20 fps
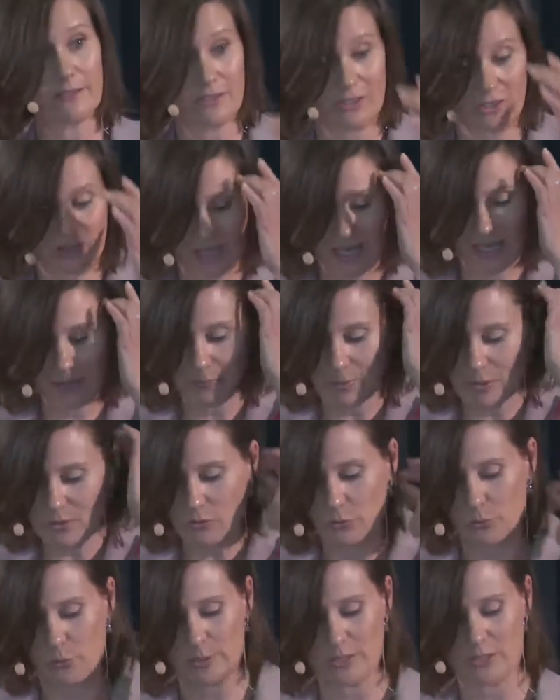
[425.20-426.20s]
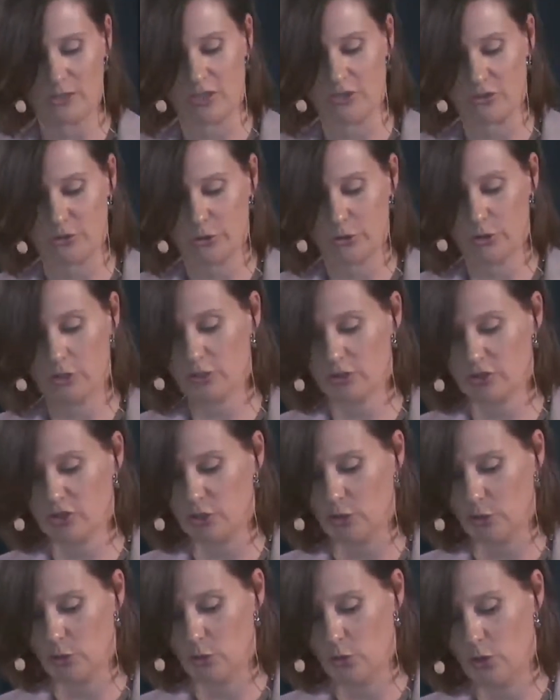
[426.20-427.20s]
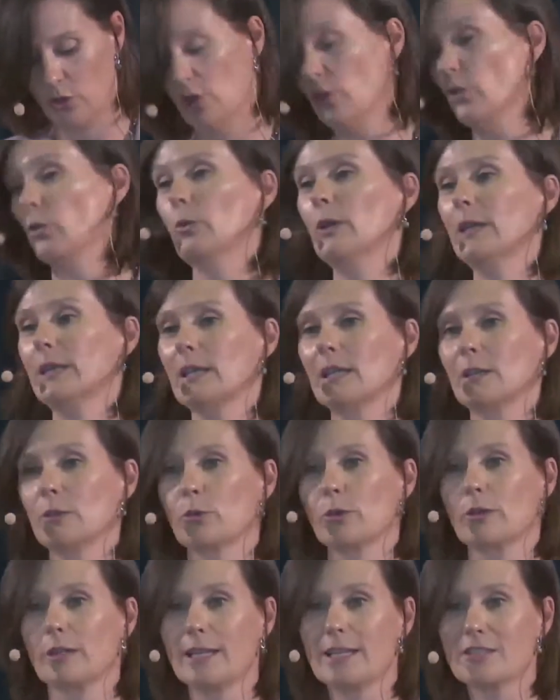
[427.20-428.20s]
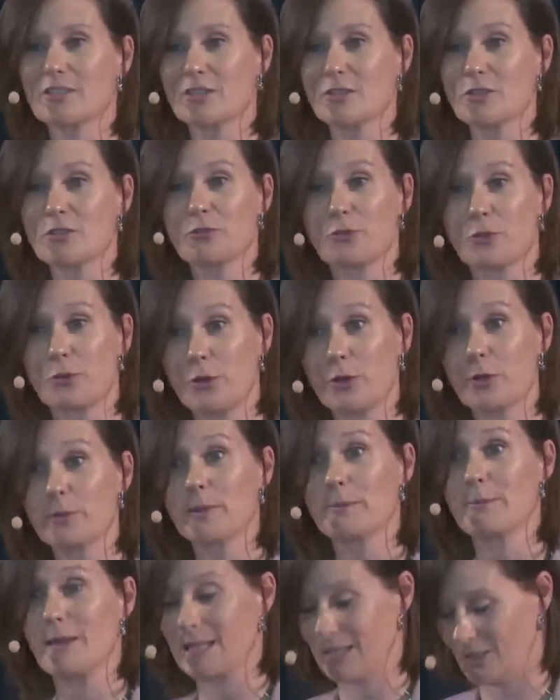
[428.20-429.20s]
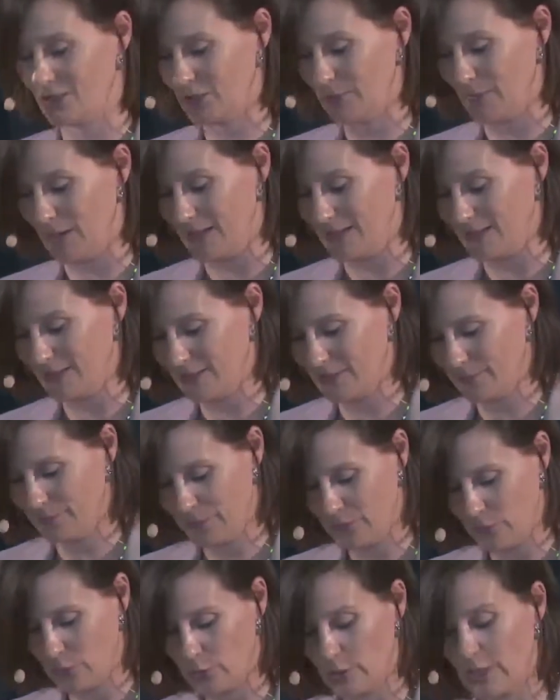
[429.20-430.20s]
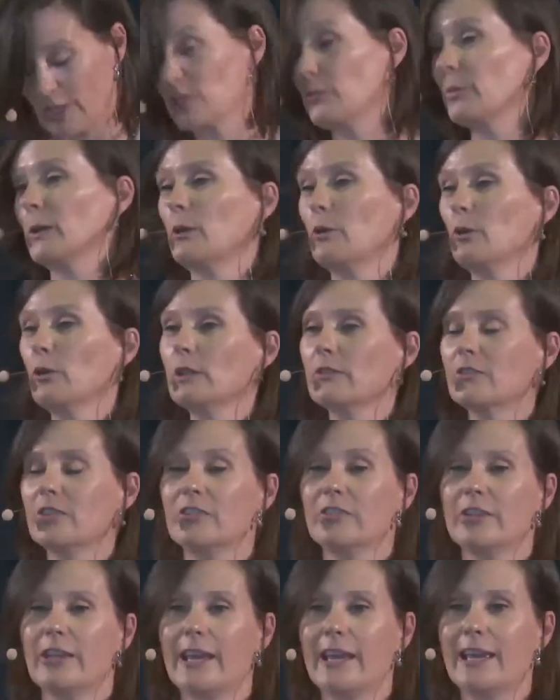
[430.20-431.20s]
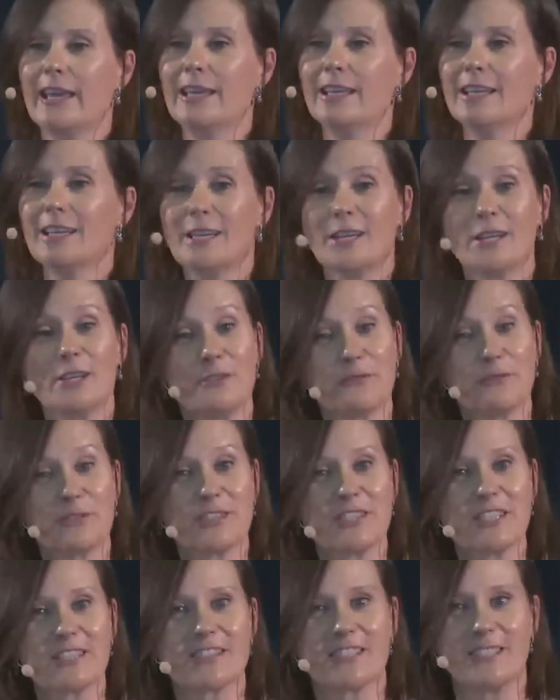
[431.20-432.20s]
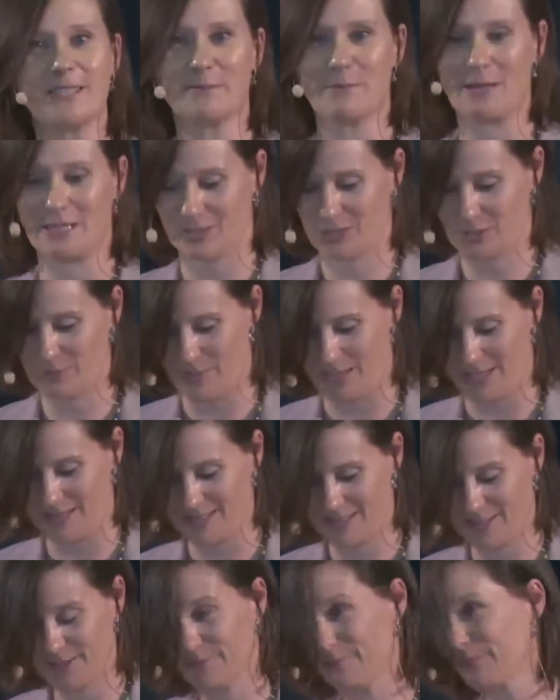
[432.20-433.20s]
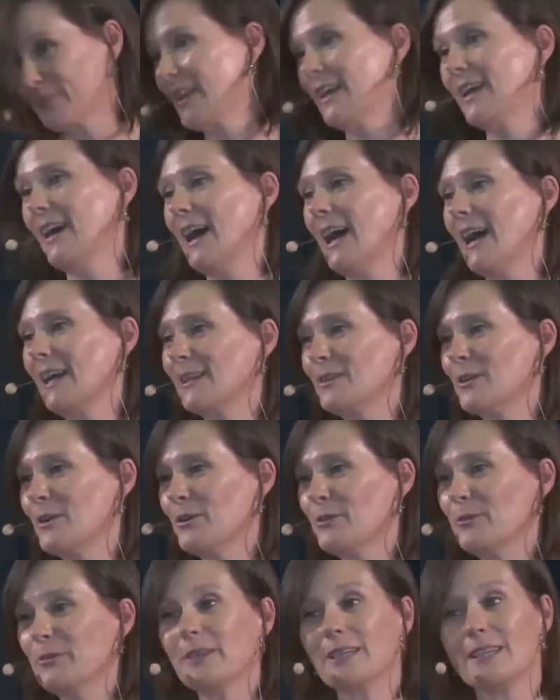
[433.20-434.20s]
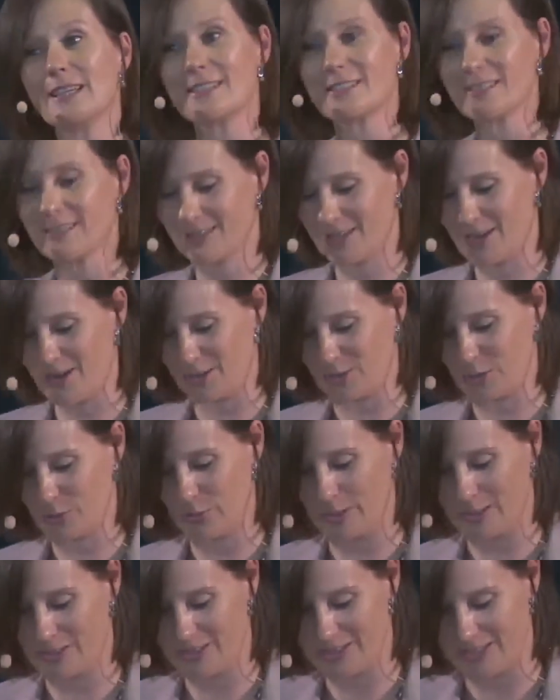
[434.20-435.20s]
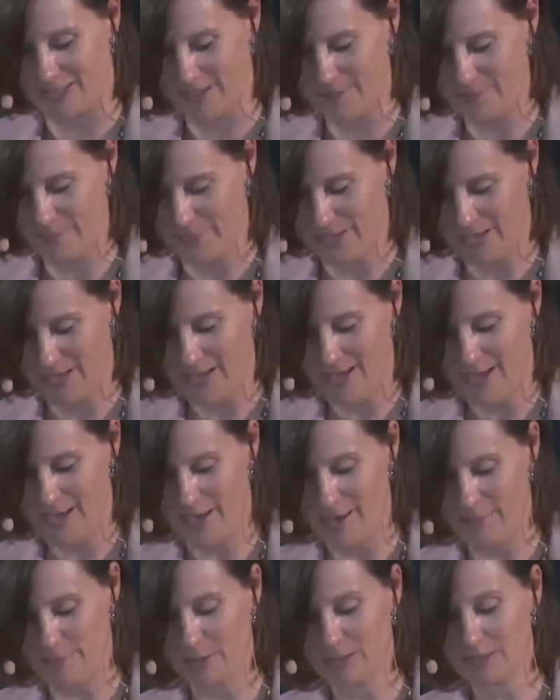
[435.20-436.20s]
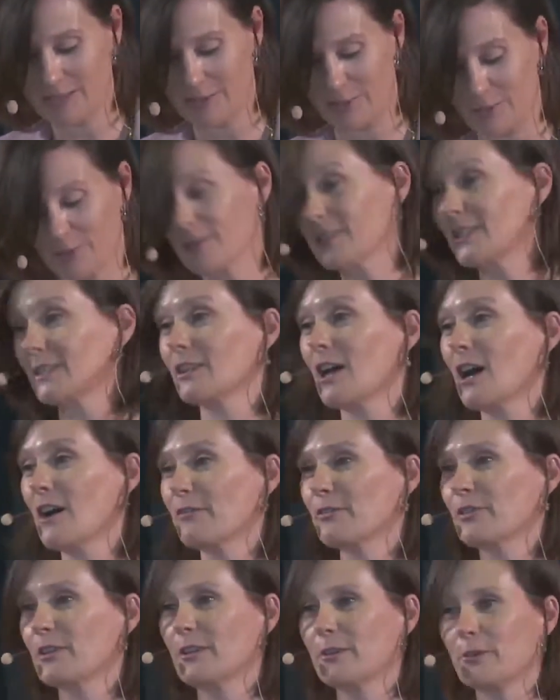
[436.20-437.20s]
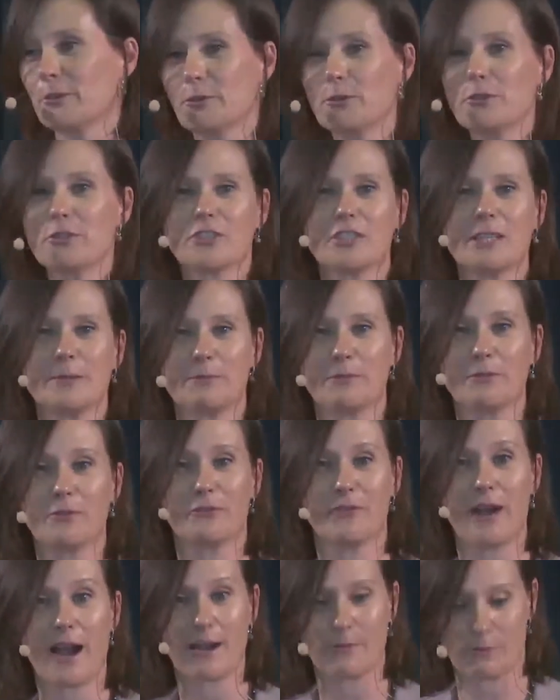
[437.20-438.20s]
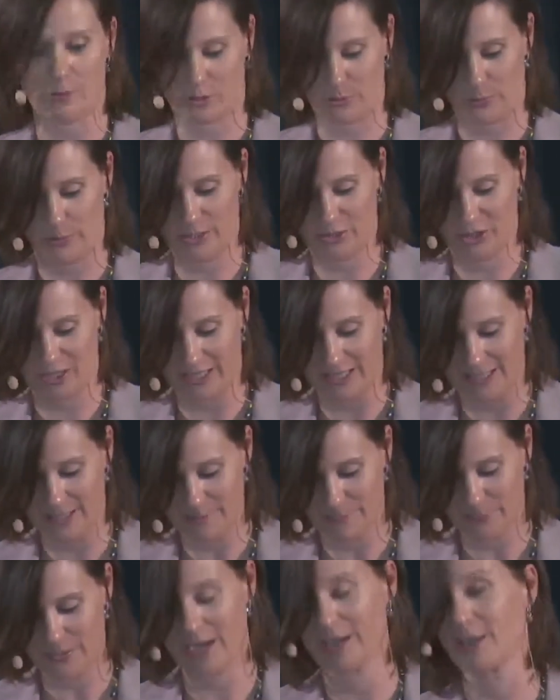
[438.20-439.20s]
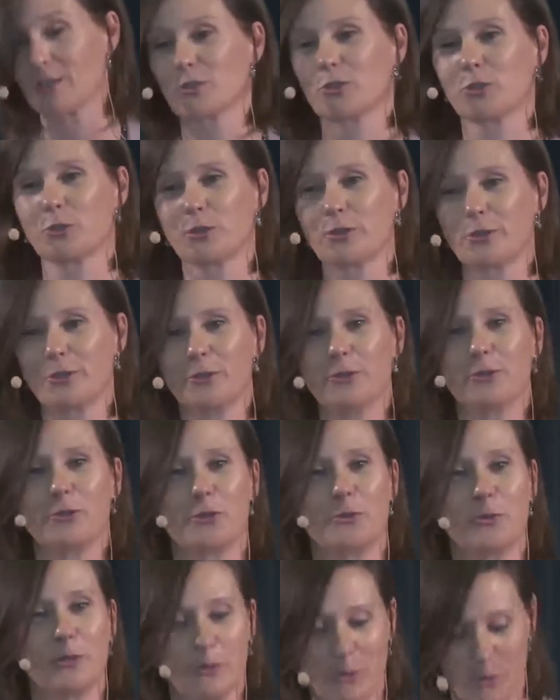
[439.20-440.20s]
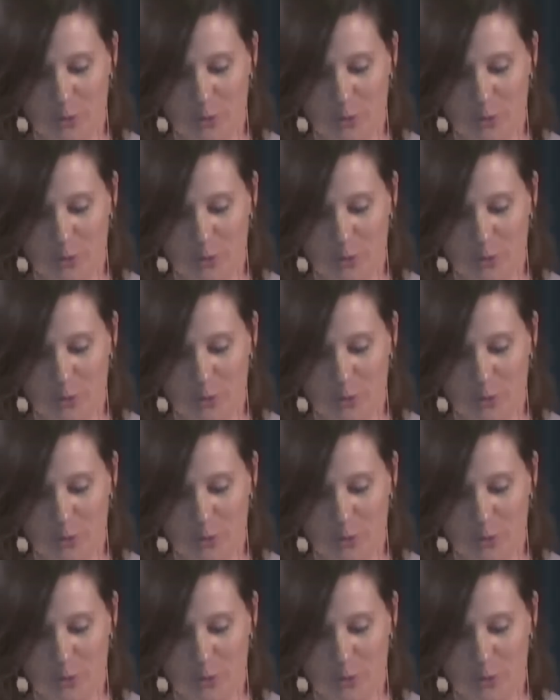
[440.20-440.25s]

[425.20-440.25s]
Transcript: the statement of Winston Churchill, we can learn lessons for urban management, or as we call it in The Hague, facility management. I know it's a tongue twister, Uh, but I learned that after a good sip of Irish whiskey, I assure you, you will